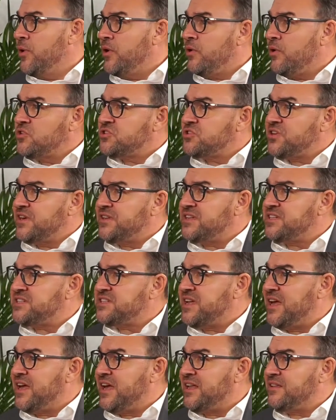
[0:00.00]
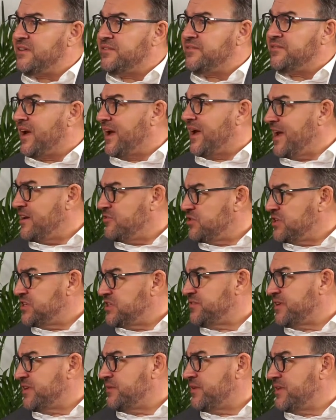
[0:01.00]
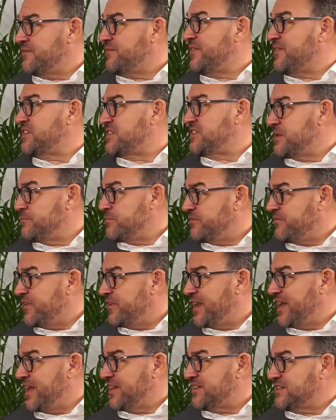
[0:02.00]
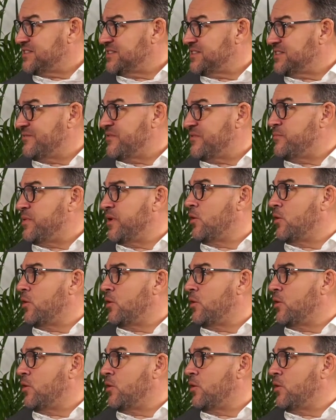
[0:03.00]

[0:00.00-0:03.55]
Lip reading: We also understand that the countries that invest in pavilions and